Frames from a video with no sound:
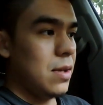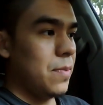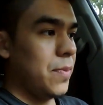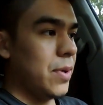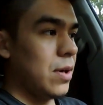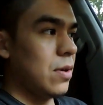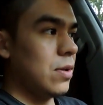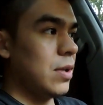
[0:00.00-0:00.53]

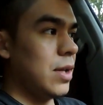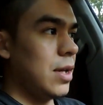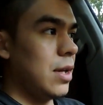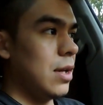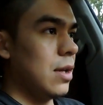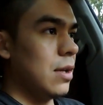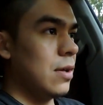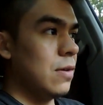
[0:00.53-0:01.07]

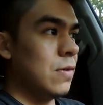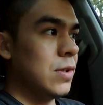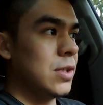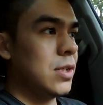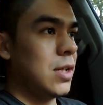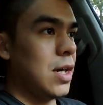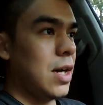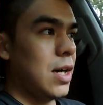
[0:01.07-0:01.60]
Apparently it
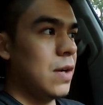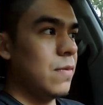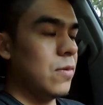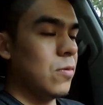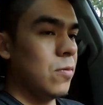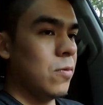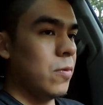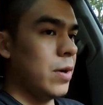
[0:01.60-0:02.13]
was kind of a
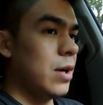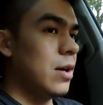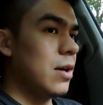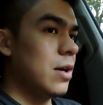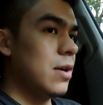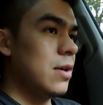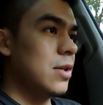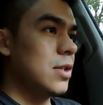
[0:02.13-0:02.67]

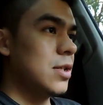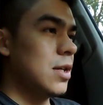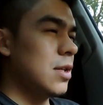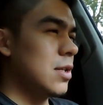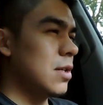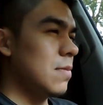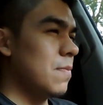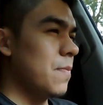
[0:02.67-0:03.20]
weird
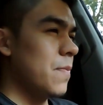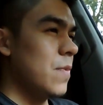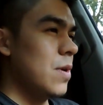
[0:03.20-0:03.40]
symptom,